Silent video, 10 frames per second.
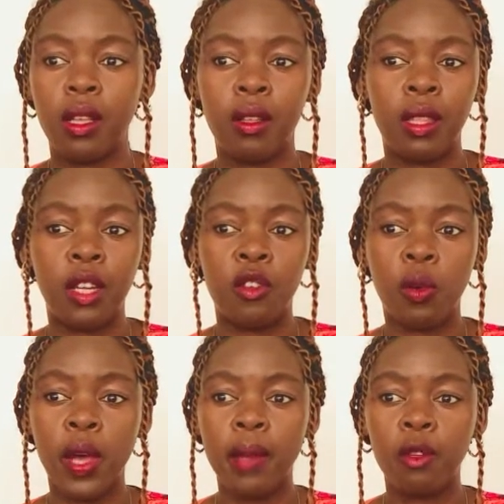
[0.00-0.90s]
that
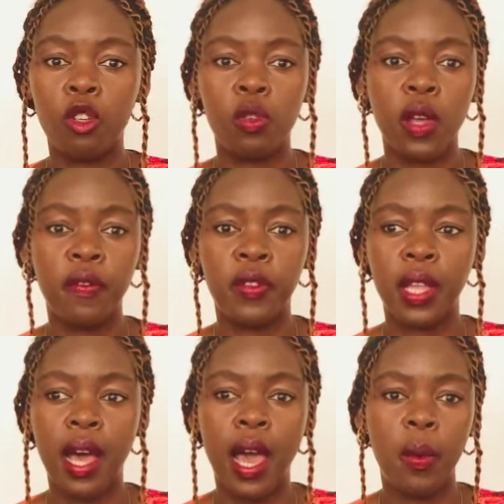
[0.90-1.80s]
required me to drive on the
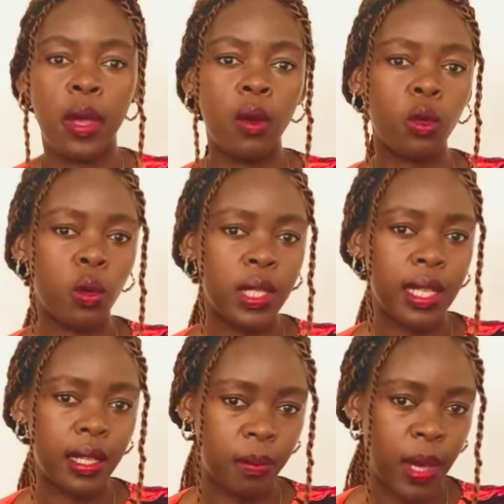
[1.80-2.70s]
highway, I would always
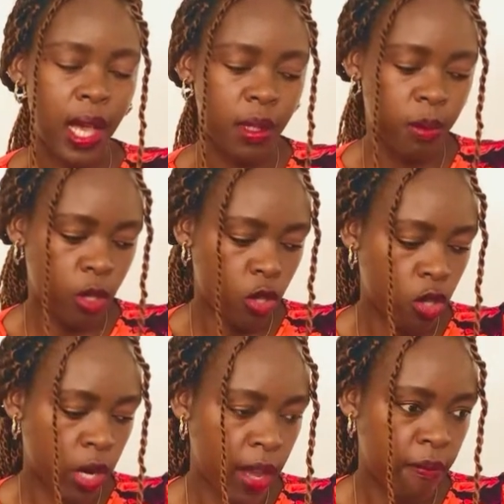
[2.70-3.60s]
ask my husband to
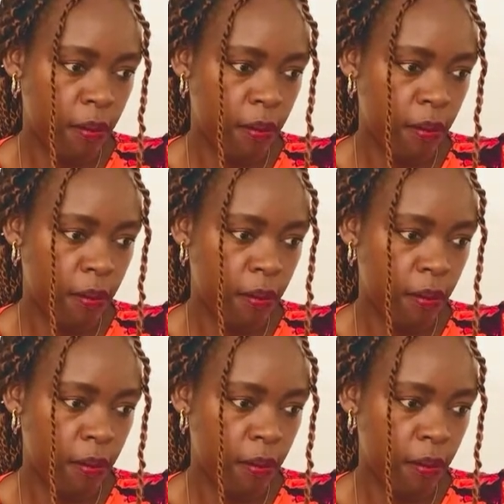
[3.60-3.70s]
drive